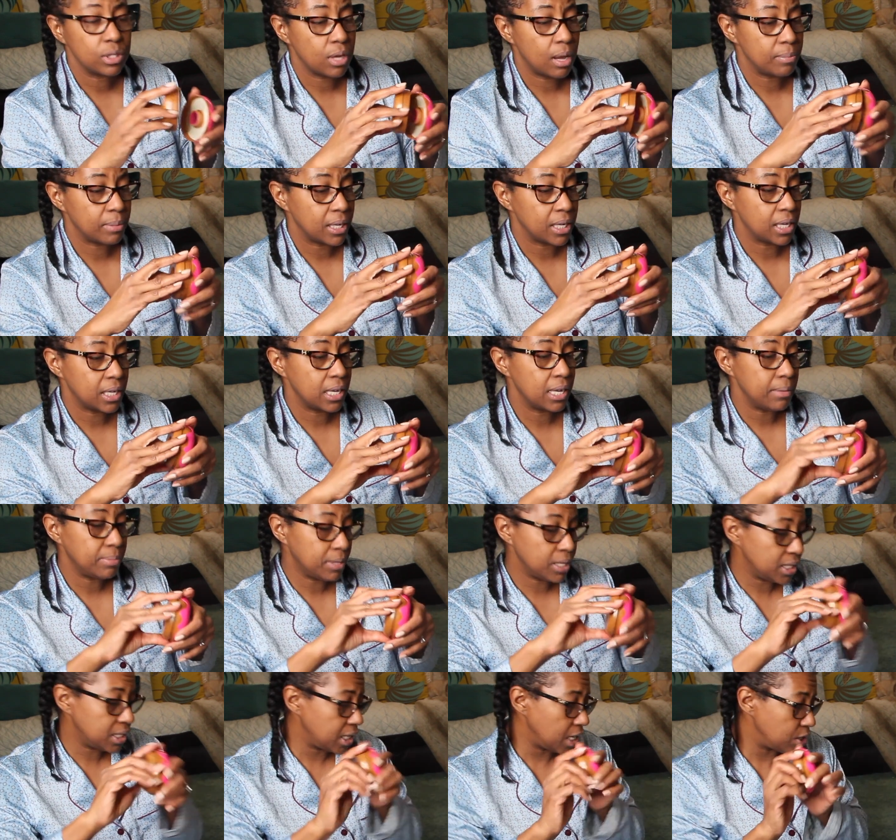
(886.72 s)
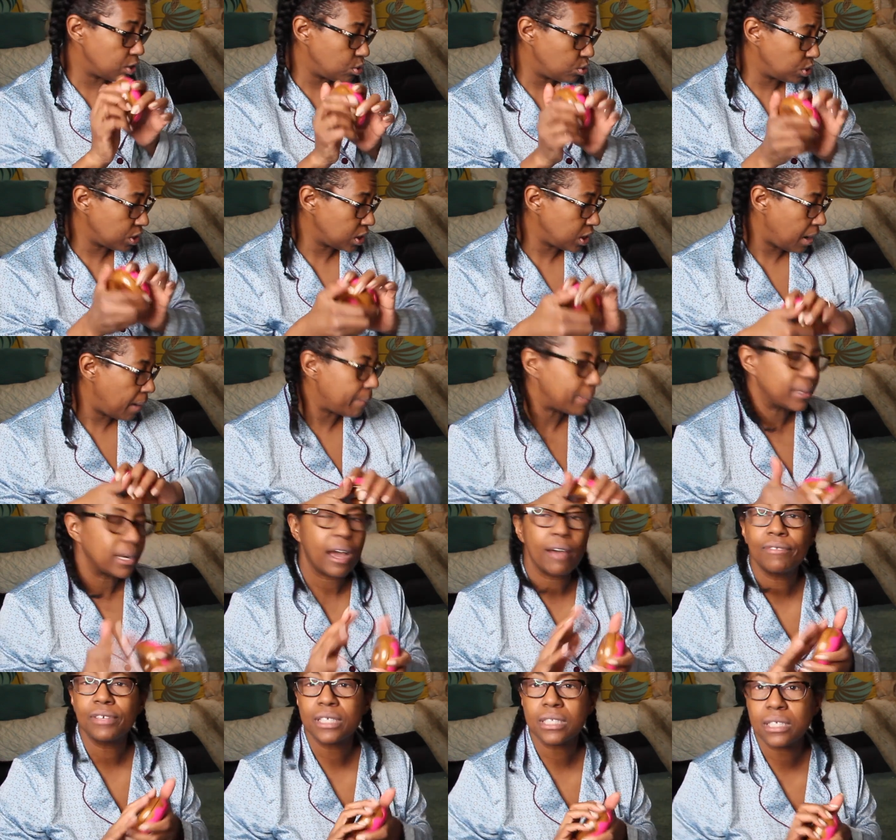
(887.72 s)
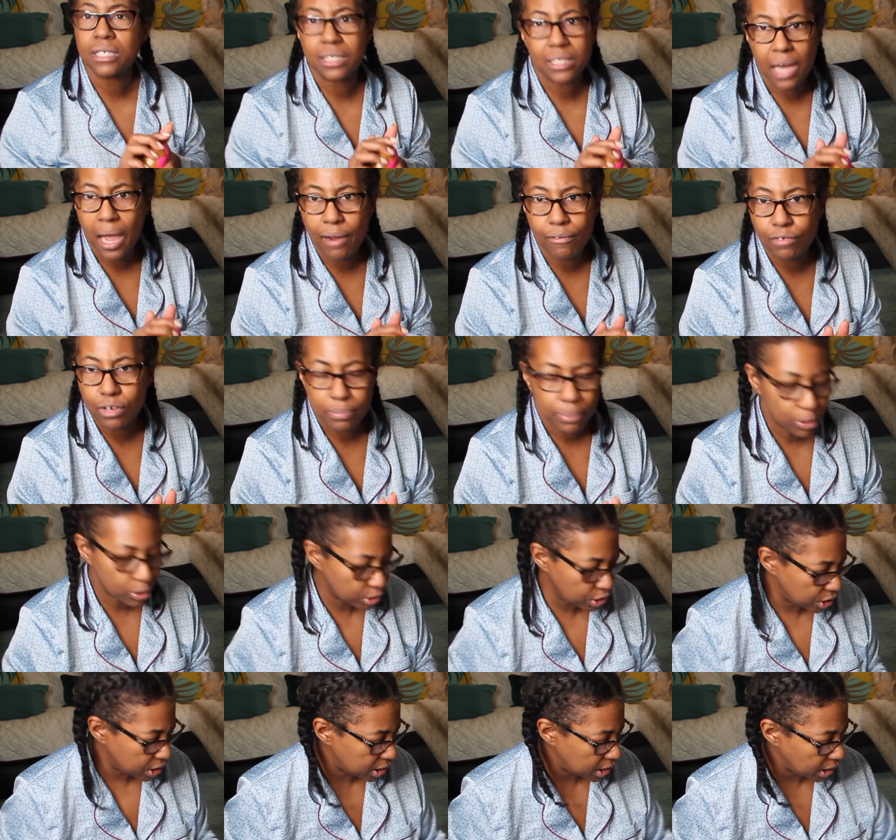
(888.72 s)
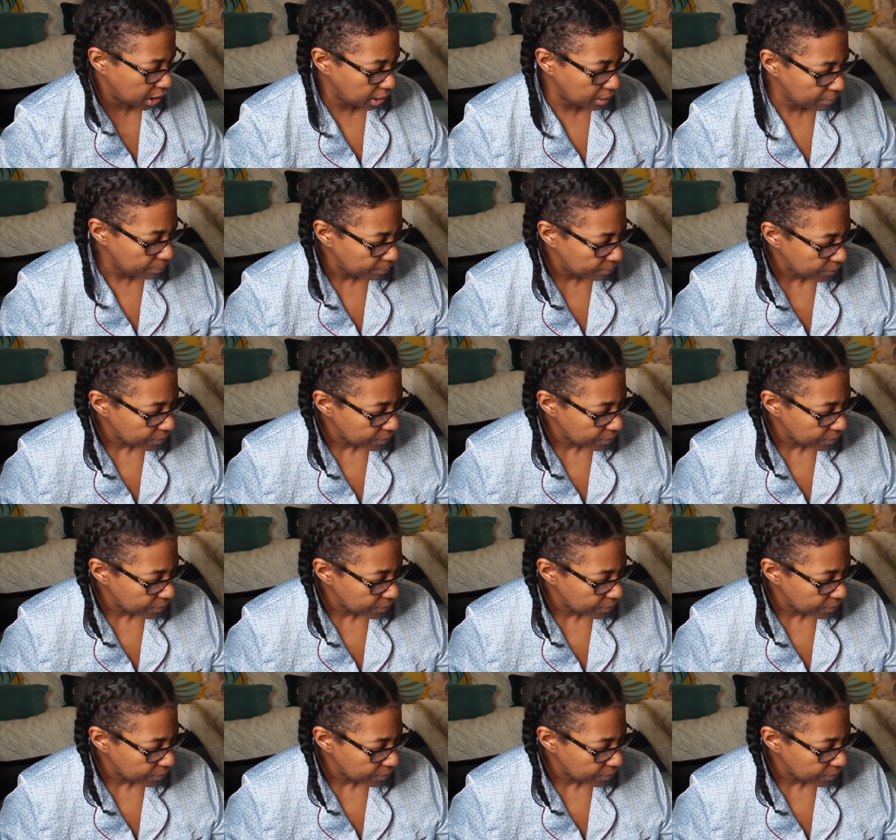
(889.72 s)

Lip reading: so I'm going to keep this and use it up, but obviously not repurchasing.